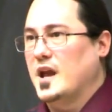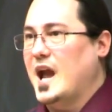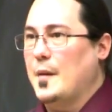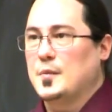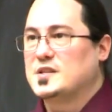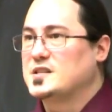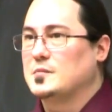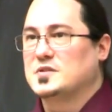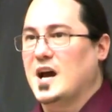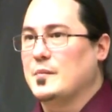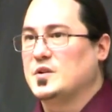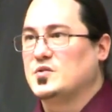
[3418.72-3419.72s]
it happened
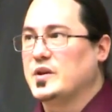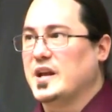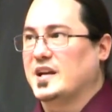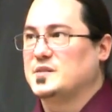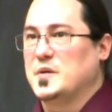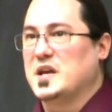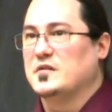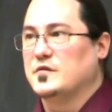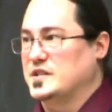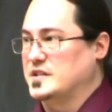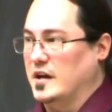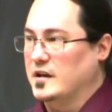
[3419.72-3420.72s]
sometime between XP and
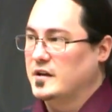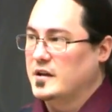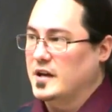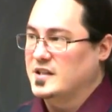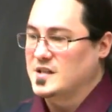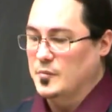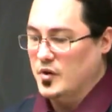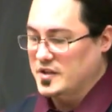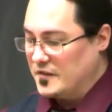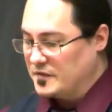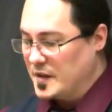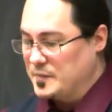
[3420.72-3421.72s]
Vista. At some point,
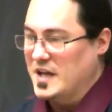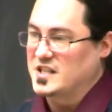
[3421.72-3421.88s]
they flipped